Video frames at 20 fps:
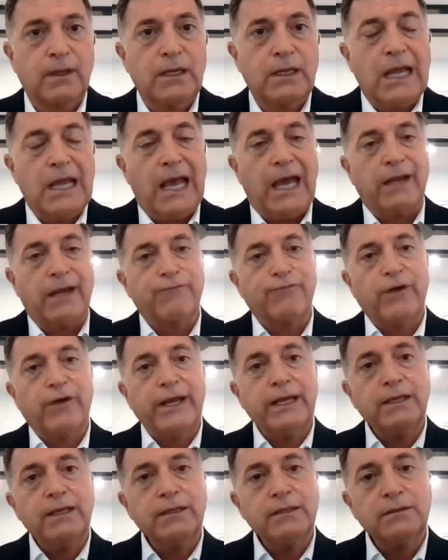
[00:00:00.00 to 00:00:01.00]
And if I
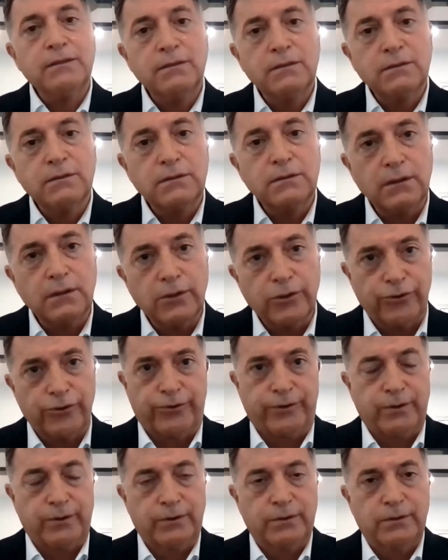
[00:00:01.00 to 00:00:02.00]
can
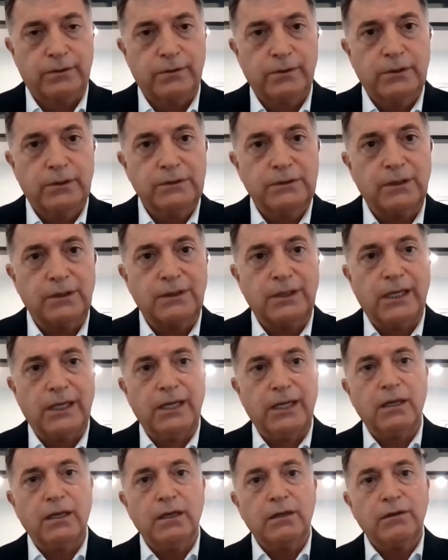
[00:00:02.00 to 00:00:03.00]
learn to
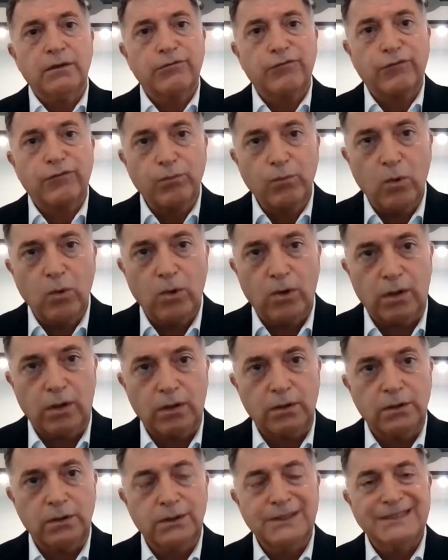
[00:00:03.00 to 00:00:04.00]
take
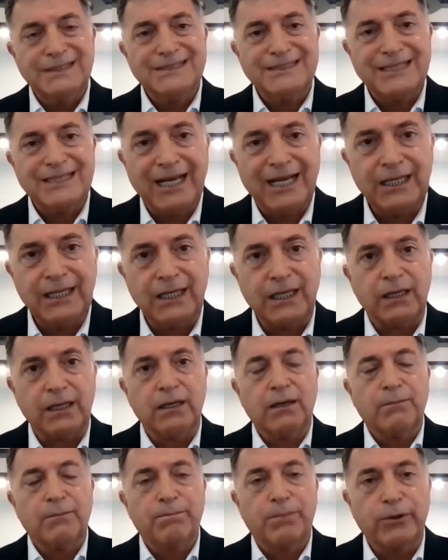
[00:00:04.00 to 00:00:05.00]
small, tiny,
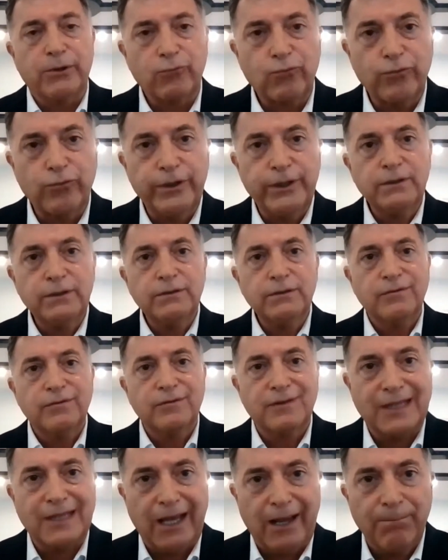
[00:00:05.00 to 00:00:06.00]
but real
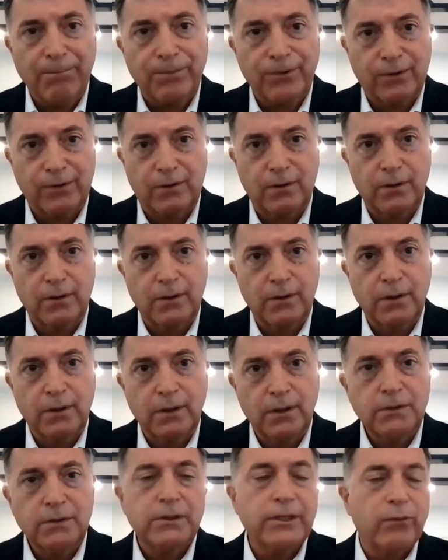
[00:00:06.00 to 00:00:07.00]
steps,
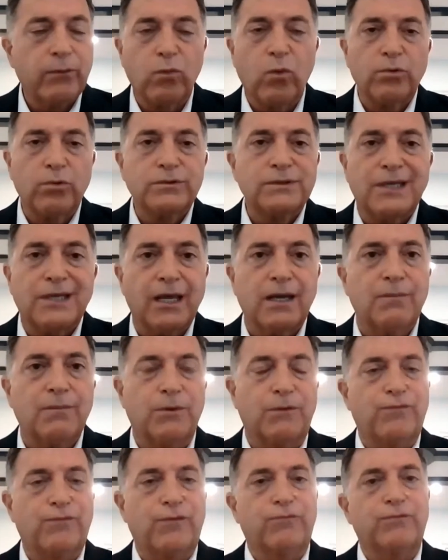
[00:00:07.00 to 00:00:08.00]
it won't take me
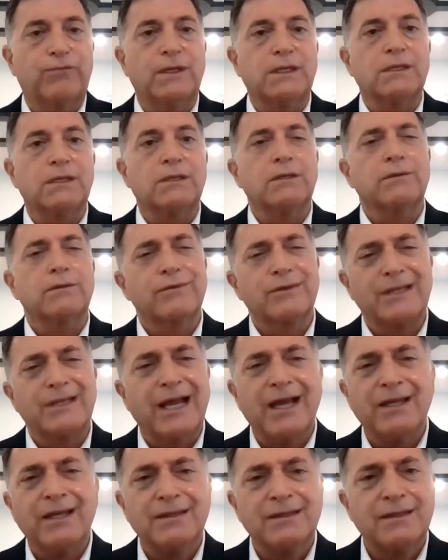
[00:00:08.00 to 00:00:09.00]
15 years,
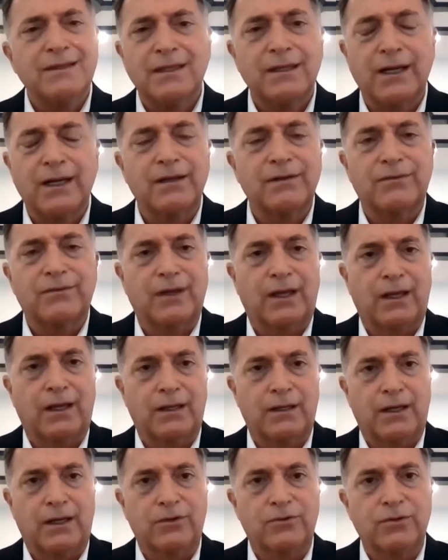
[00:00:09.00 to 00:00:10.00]
not in today's day and
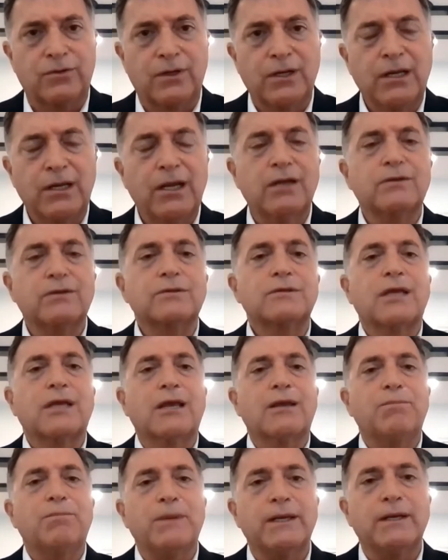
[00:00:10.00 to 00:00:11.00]
age. It'll
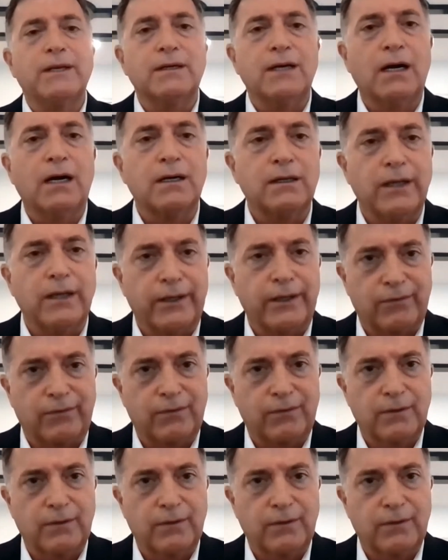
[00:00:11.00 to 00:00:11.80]
take me a lot less.